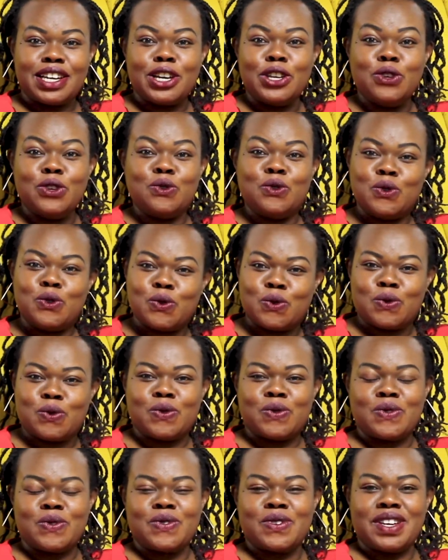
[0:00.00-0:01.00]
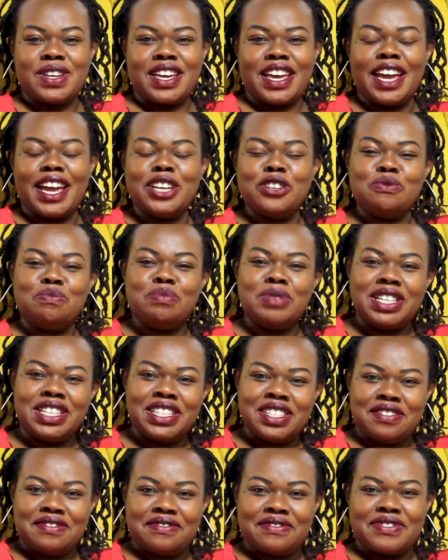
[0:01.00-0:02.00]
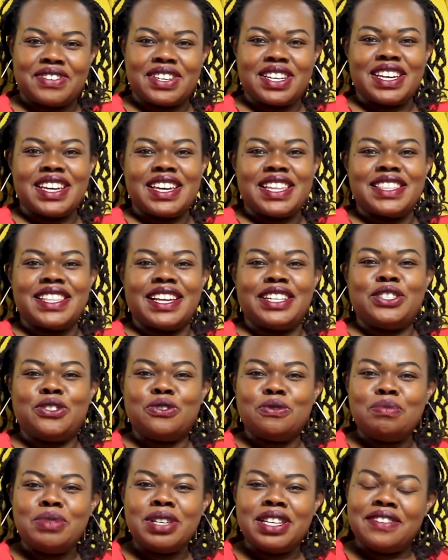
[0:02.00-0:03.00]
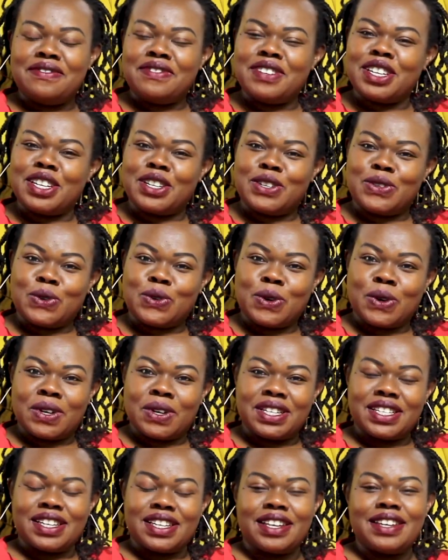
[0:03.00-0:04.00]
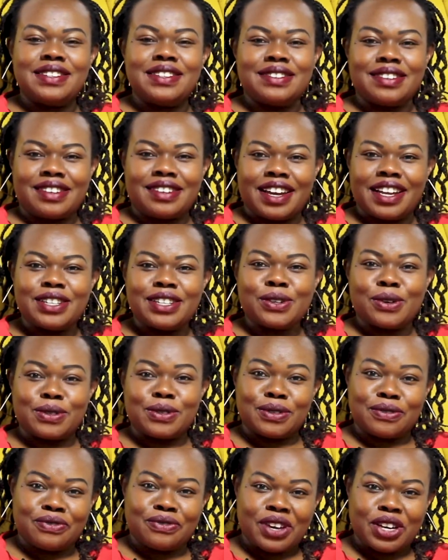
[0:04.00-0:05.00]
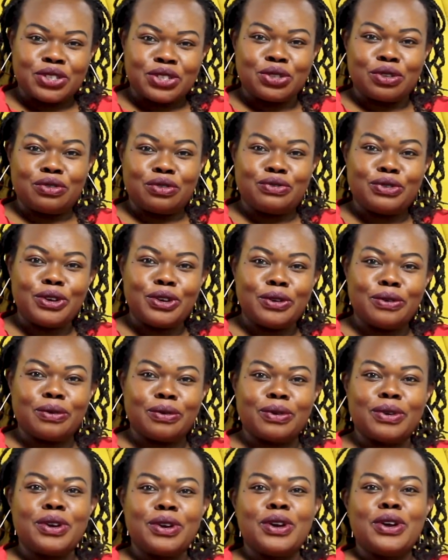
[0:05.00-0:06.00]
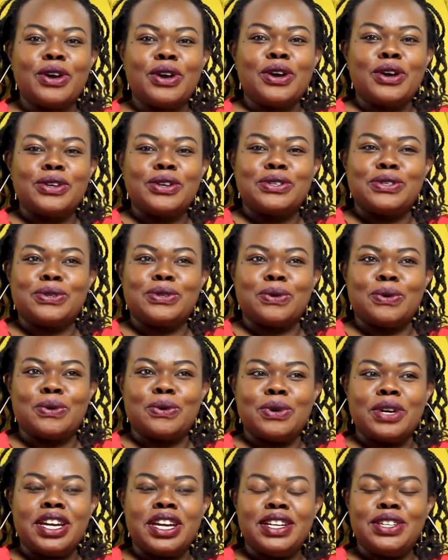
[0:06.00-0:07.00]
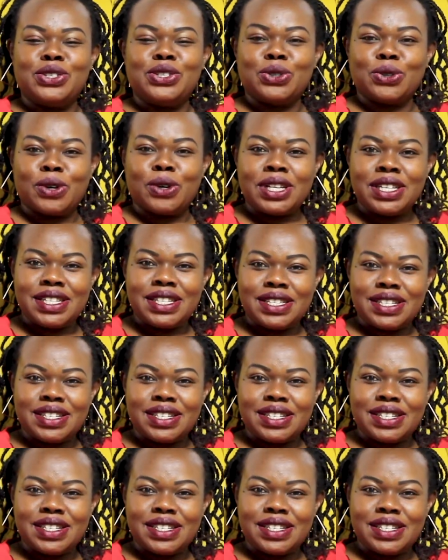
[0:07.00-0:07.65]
you know and you believe that you believing in God is the right course of action for you. So, in short,